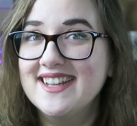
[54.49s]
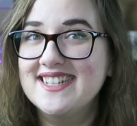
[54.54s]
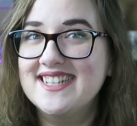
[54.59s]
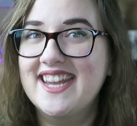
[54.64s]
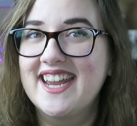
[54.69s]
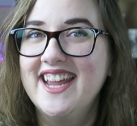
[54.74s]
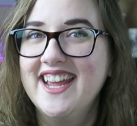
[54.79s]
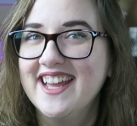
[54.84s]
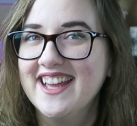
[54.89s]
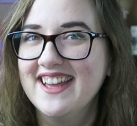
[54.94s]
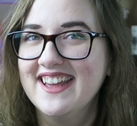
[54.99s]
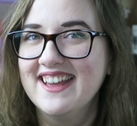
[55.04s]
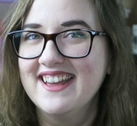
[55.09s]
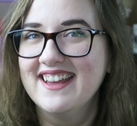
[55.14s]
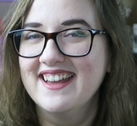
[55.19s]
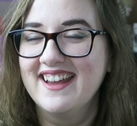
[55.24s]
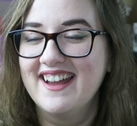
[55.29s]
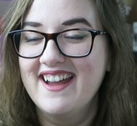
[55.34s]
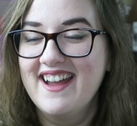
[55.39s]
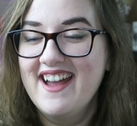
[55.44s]

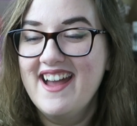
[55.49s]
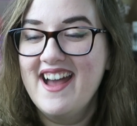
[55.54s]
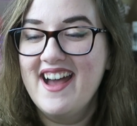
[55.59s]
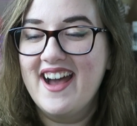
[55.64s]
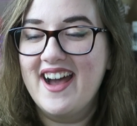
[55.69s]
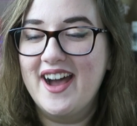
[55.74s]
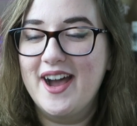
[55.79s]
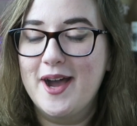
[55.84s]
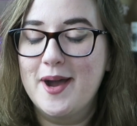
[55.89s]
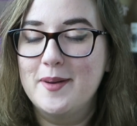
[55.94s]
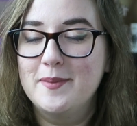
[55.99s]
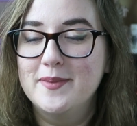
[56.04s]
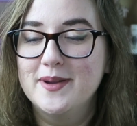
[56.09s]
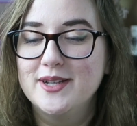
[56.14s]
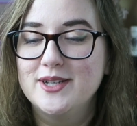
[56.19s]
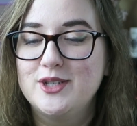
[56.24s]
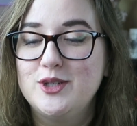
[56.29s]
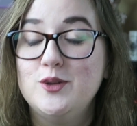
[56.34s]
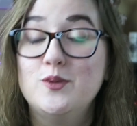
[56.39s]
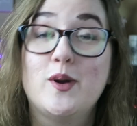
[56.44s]

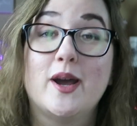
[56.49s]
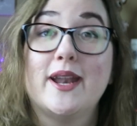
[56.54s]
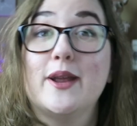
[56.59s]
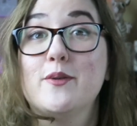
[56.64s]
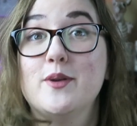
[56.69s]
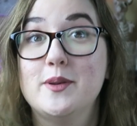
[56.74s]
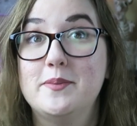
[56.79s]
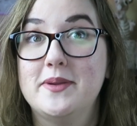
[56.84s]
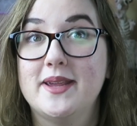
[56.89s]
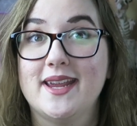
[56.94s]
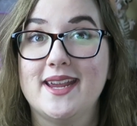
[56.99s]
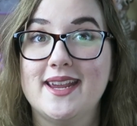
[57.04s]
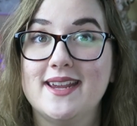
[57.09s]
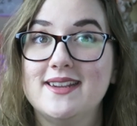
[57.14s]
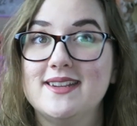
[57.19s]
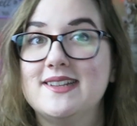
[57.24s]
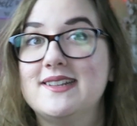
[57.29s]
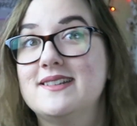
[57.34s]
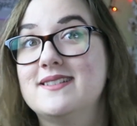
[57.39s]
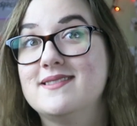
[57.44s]
it to what it would
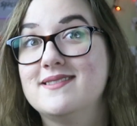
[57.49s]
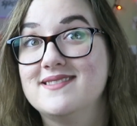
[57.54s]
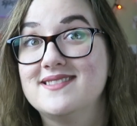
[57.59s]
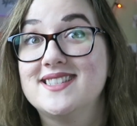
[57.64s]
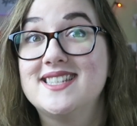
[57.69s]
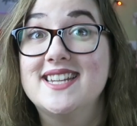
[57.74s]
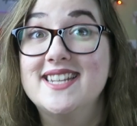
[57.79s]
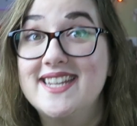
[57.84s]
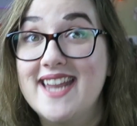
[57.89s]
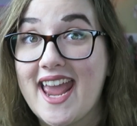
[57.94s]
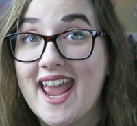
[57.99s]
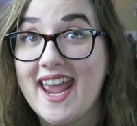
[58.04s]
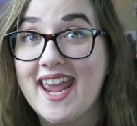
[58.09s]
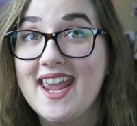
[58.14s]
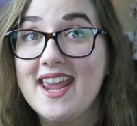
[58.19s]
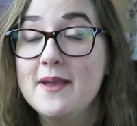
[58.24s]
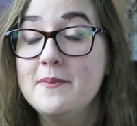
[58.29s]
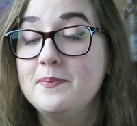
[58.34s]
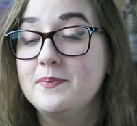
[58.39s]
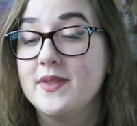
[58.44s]
be
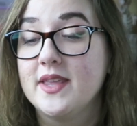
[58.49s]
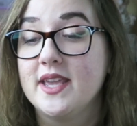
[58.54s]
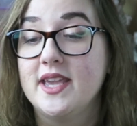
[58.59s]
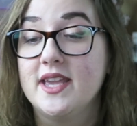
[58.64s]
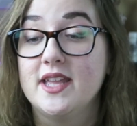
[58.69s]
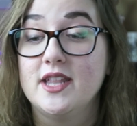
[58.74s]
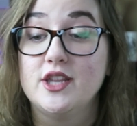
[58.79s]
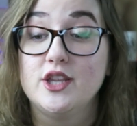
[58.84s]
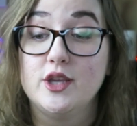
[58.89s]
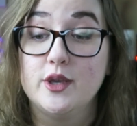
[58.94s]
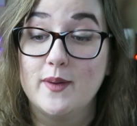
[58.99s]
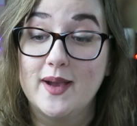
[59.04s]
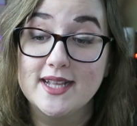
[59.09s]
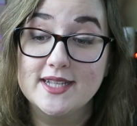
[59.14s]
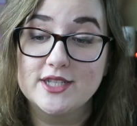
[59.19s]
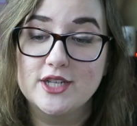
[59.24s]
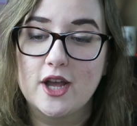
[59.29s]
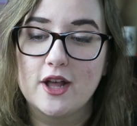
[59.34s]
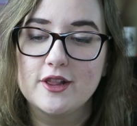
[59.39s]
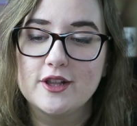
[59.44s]
today in
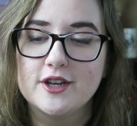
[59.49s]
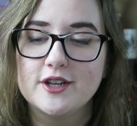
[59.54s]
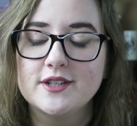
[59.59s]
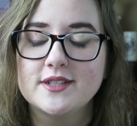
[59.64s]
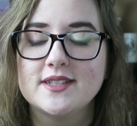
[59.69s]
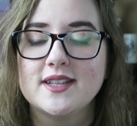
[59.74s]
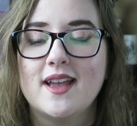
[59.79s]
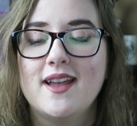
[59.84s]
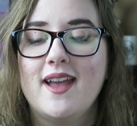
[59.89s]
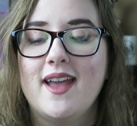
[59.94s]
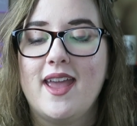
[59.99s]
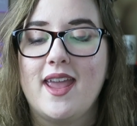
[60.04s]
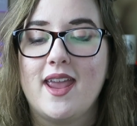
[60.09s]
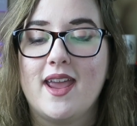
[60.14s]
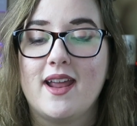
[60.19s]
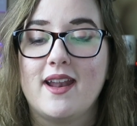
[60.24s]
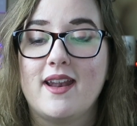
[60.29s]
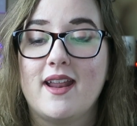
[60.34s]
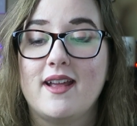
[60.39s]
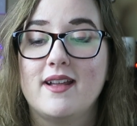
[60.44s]
US dollars,
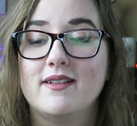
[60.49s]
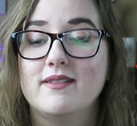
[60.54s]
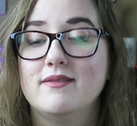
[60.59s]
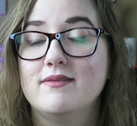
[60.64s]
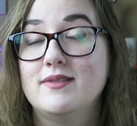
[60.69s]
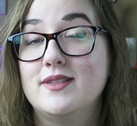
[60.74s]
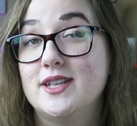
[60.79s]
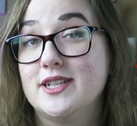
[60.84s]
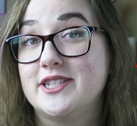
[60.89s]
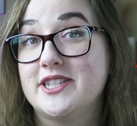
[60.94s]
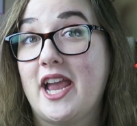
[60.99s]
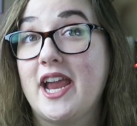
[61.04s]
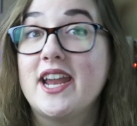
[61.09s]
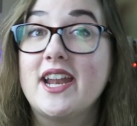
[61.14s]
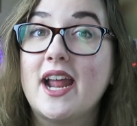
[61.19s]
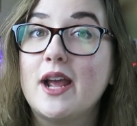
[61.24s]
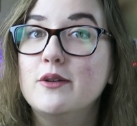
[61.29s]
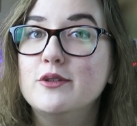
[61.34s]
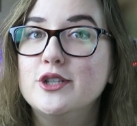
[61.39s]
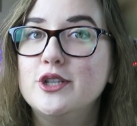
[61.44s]
and the
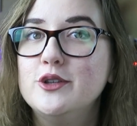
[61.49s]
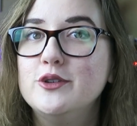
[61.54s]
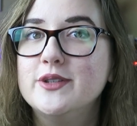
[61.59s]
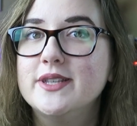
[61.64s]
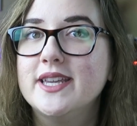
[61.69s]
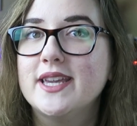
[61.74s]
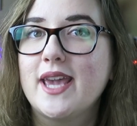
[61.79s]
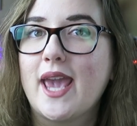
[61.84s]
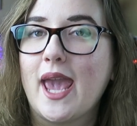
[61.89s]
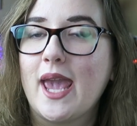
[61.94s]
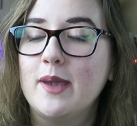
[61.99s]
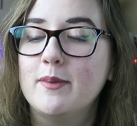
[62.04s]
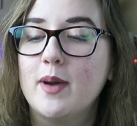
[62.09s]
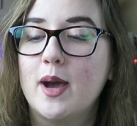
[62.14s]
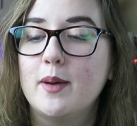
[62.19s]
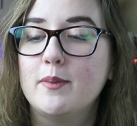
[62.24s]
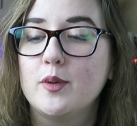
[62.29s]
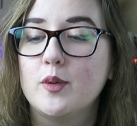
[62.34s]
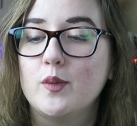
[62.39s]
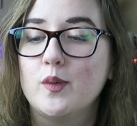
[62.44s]
site I was using came
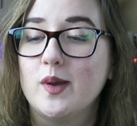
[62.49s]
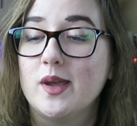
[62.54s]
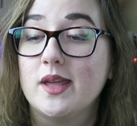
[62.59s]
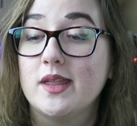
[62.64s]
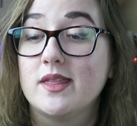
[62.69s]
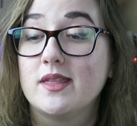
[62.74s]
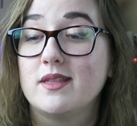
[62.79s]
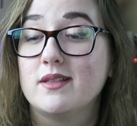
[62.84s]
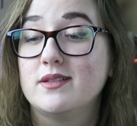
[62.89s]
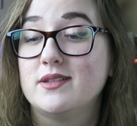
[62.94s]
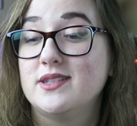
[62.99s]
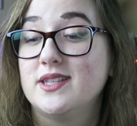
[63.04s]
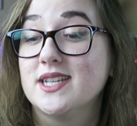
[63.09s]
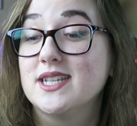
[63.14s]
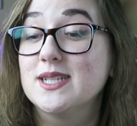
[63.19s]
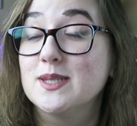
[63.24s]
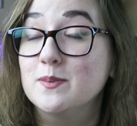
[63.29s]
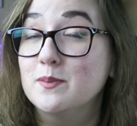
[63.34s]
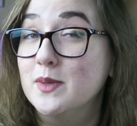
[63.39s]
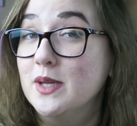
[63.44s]
up with
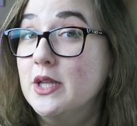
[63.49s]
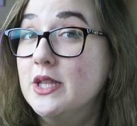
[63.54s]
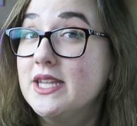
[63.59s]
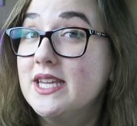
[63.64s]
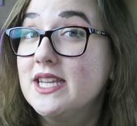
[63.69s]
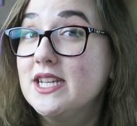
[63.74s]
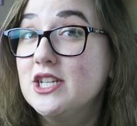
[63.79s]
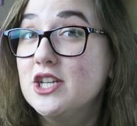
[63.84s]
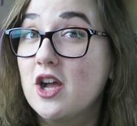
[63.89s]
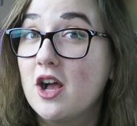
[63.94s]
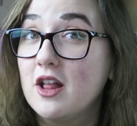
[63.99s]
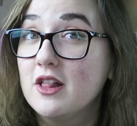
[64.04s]
$6 million